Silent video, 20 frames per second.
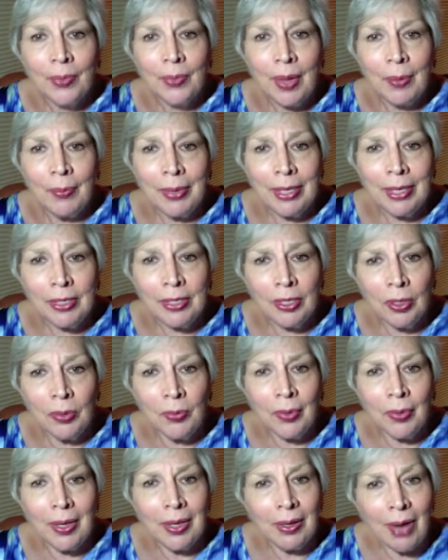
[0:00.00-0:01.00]
But don't
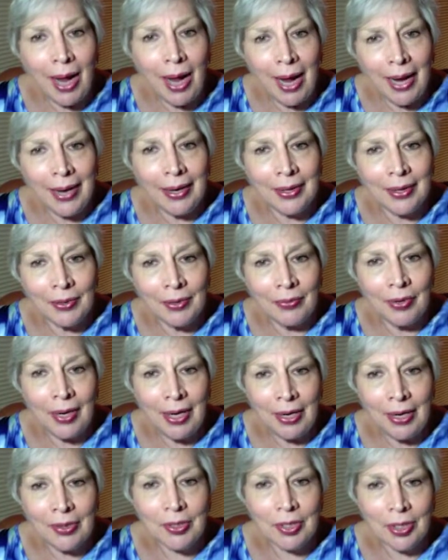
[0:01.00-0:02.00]
rely on the
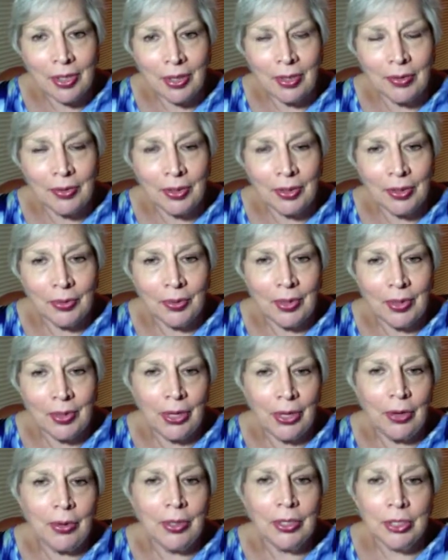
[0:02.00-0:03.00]
videos alone. Don't think
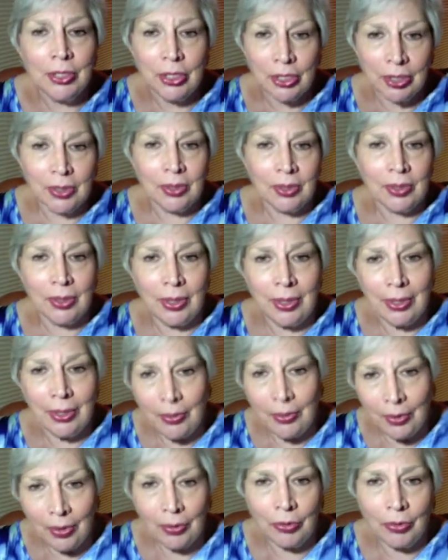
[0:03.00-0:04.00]
you can just,
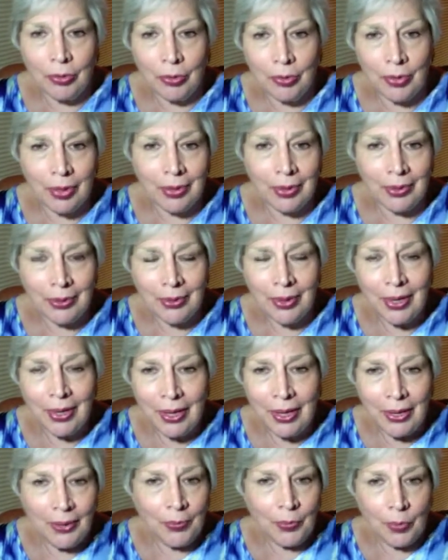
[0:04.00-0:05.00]
go through the
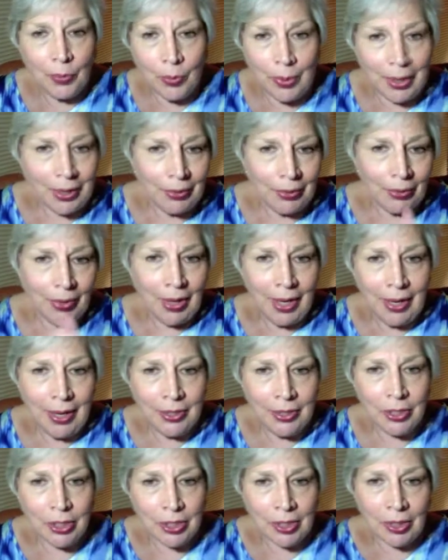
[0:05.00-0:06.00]
quick thing and
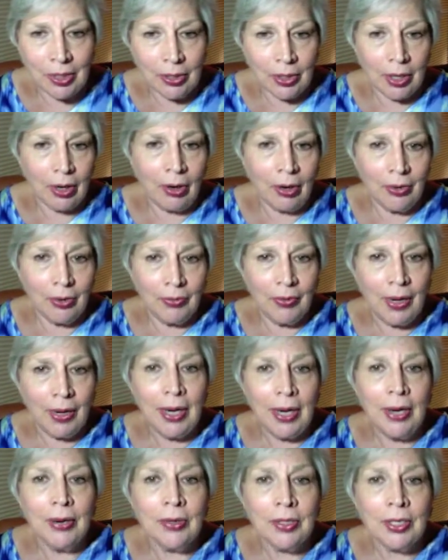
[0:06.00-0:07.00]
just look at all the
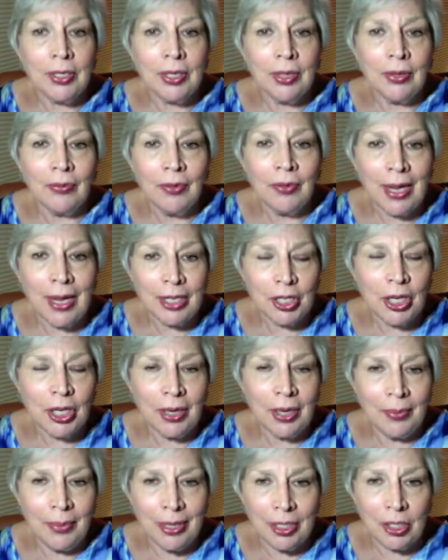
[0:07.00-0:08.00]
videos and the flash
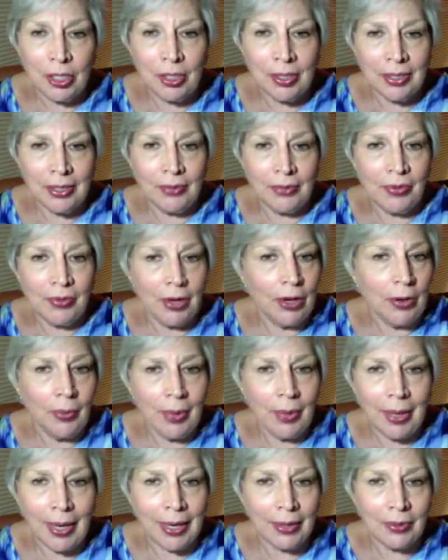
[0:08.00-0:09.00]
animations and figure,
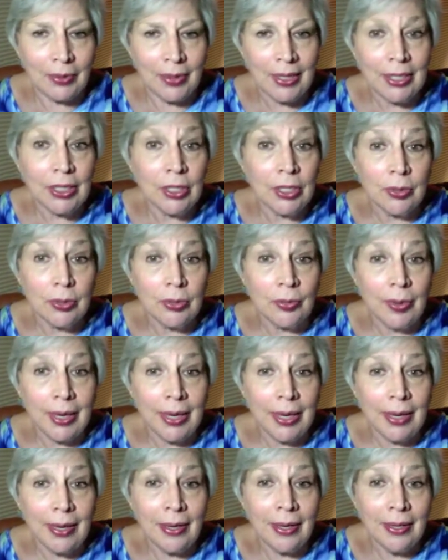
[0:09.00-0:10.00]
well, I don't need to do the
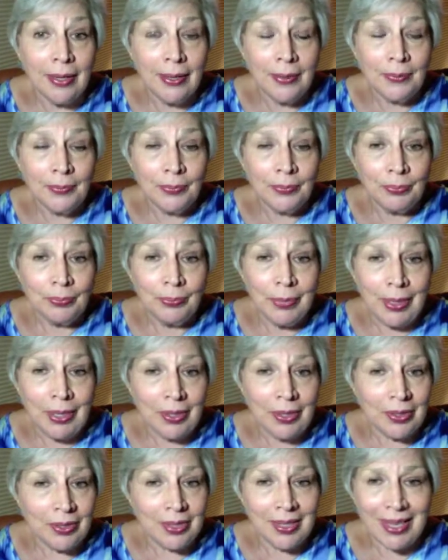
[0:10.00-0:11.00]
reading,
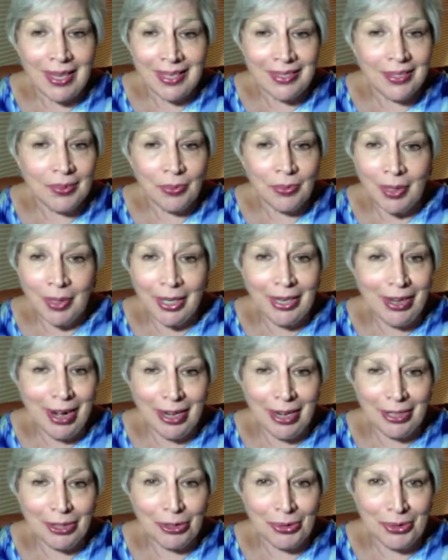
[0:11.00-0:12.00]
because that's really
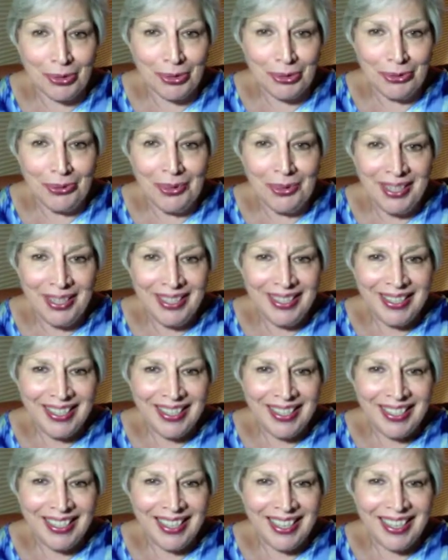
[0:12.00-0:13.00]
not true.
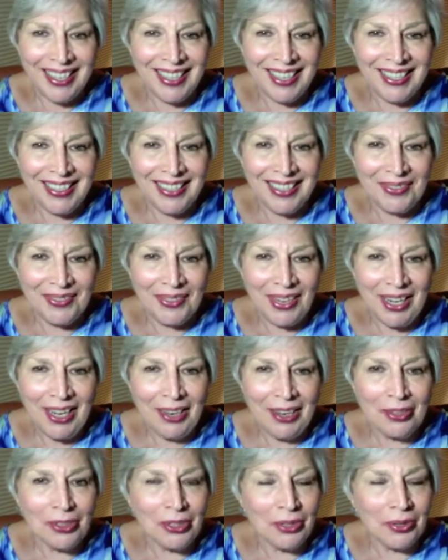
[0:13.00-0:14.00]
The
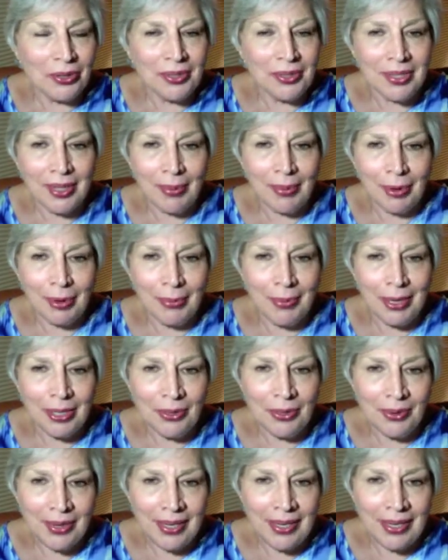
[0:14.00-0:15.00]
videos are
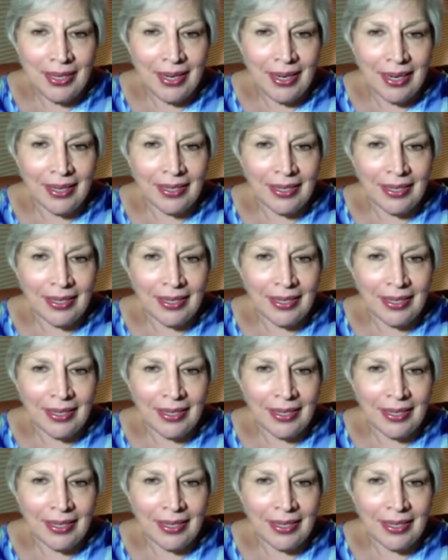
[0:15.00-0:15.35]
supplementary.